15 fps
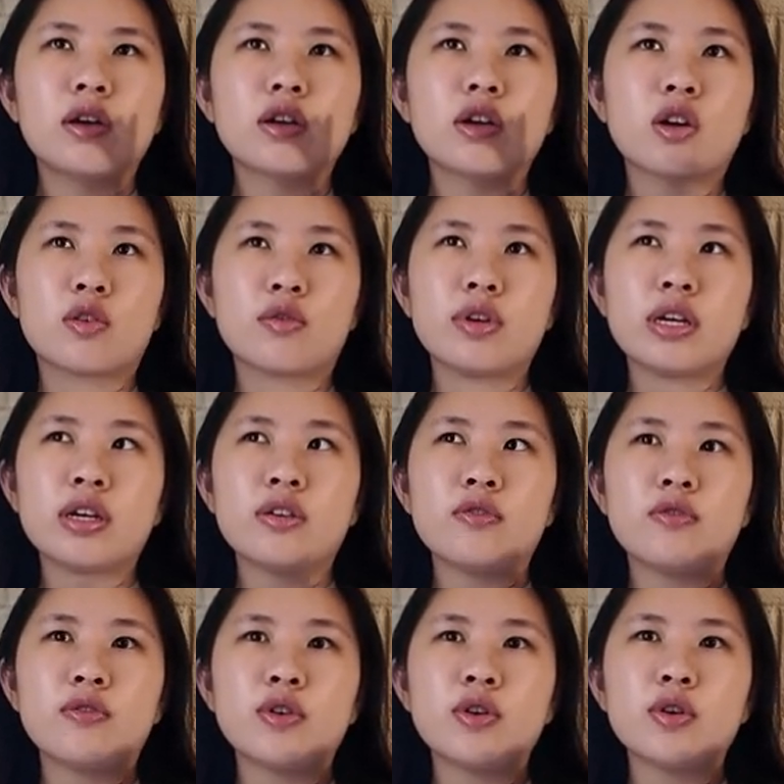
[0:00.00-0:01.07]
Korean
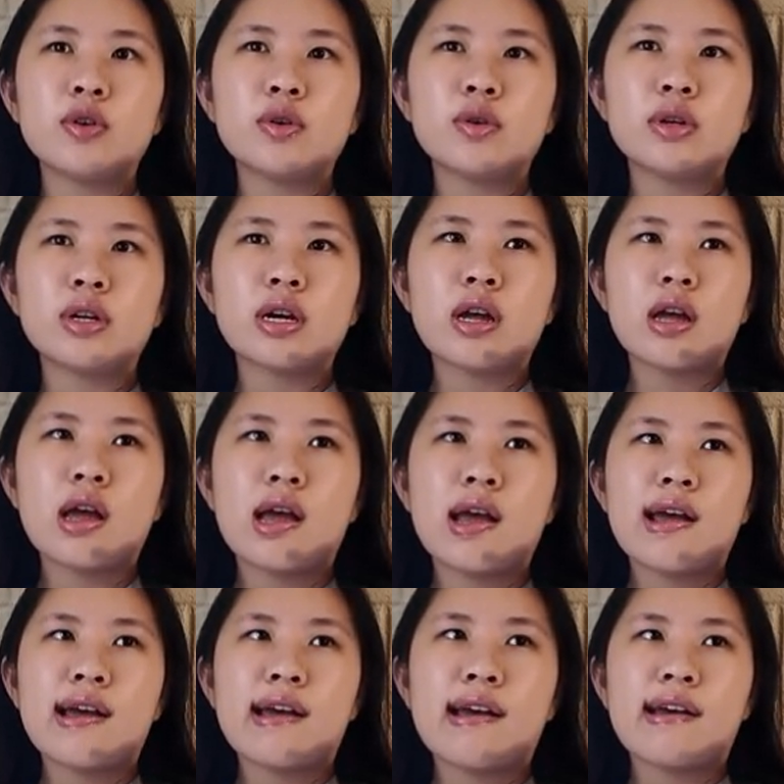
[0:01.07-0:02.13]
food,
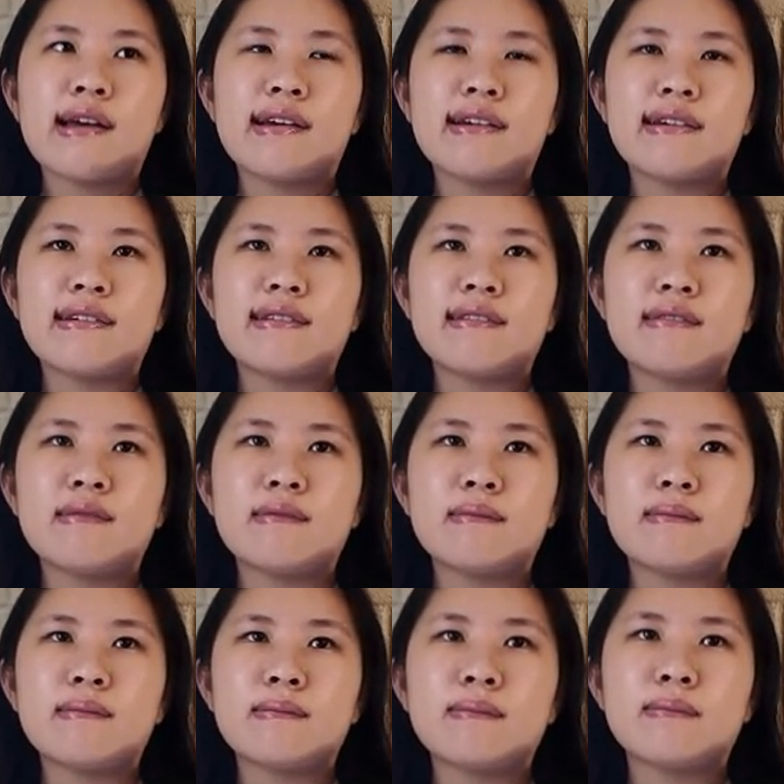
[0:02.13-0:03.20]

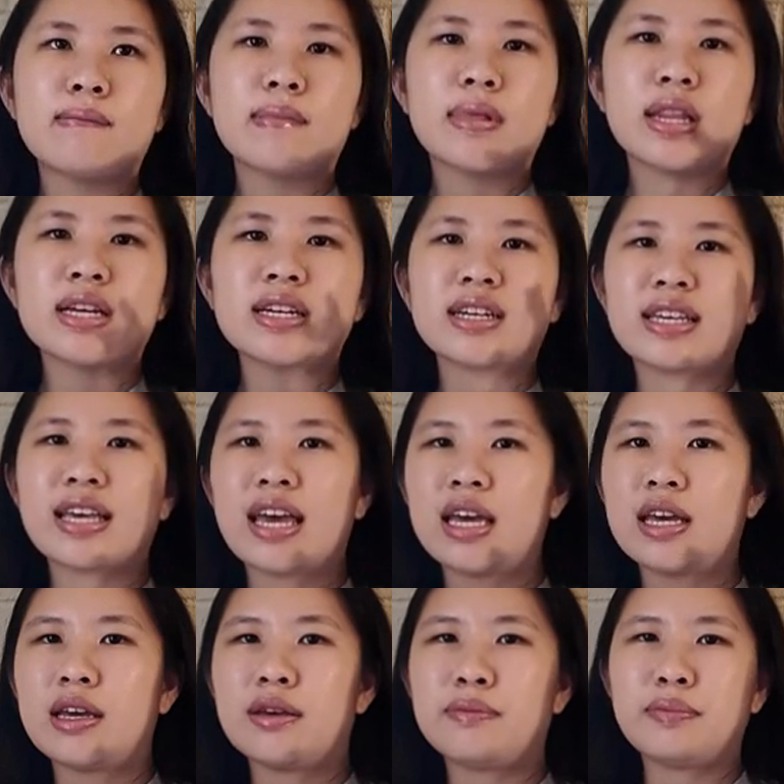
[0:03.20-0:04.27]
um, like a
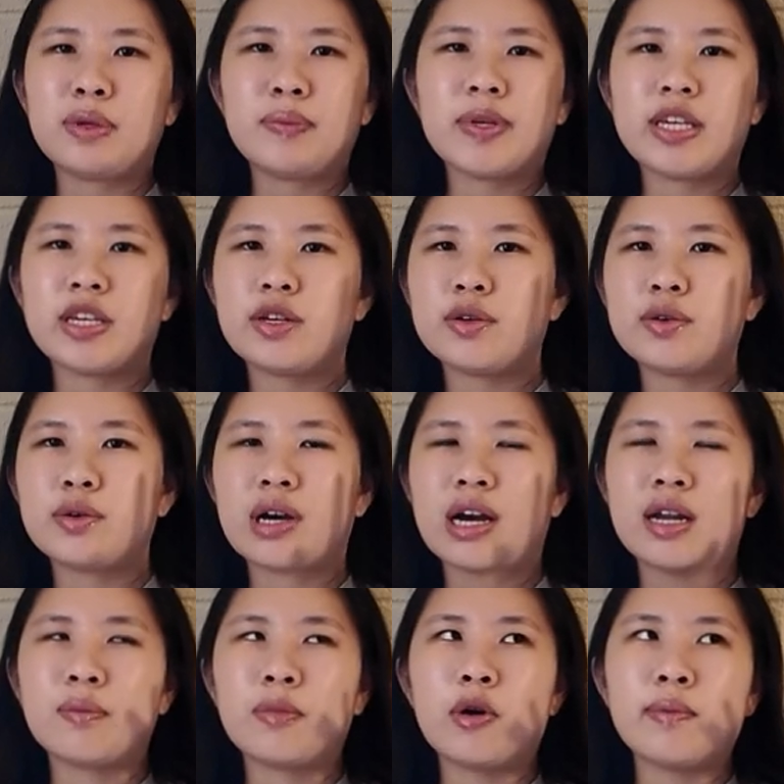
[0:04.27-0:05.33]
K BBQ
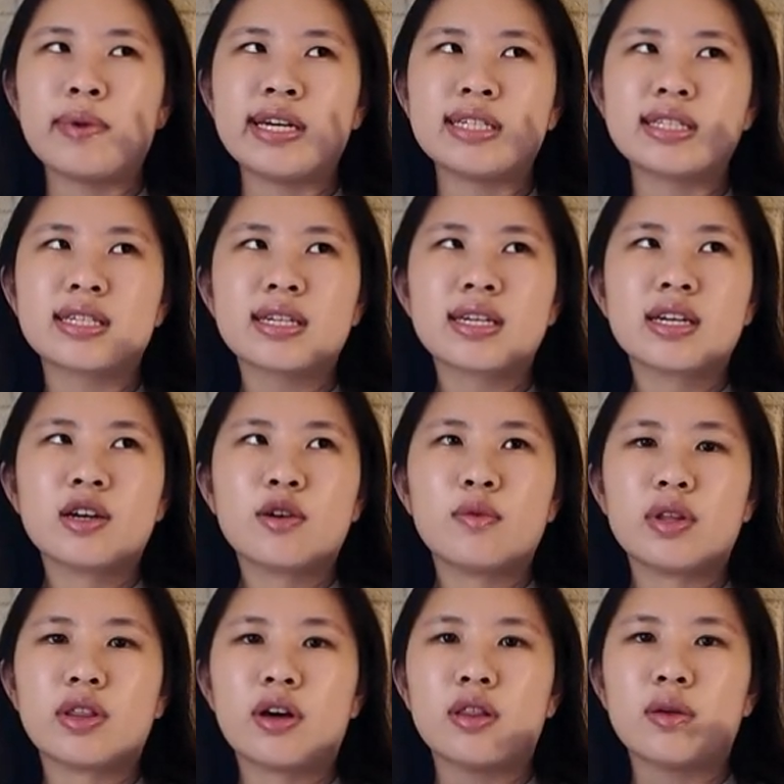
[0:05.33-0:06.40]
kind of moment
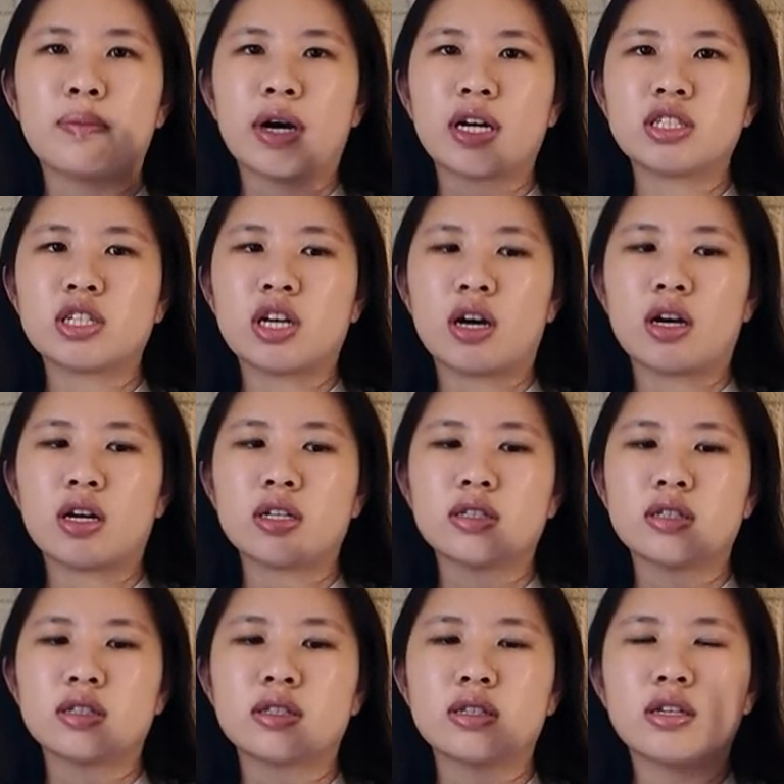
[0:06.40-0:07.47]
with all the
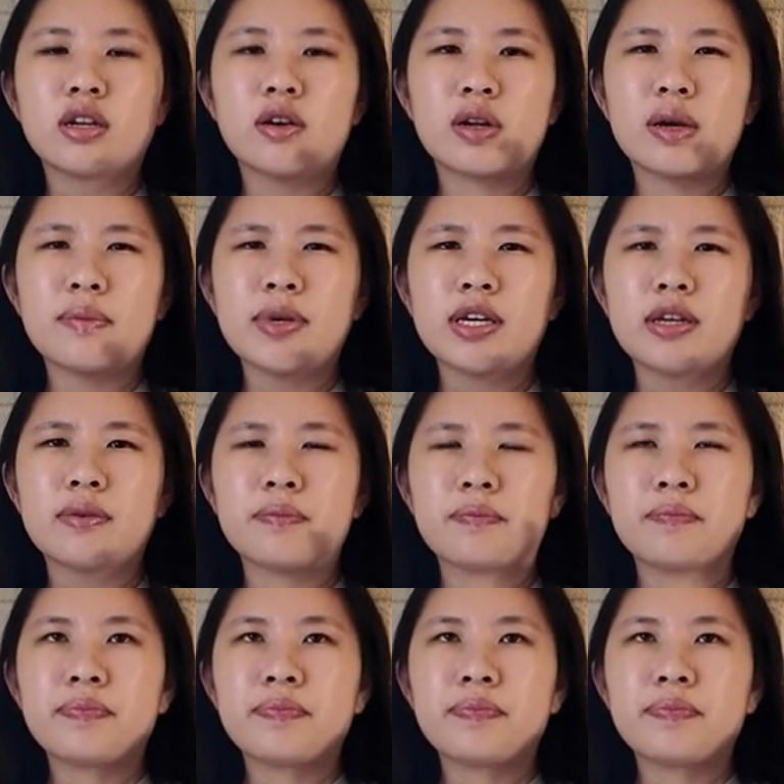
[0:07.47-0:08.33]
banchans, you know what I mean?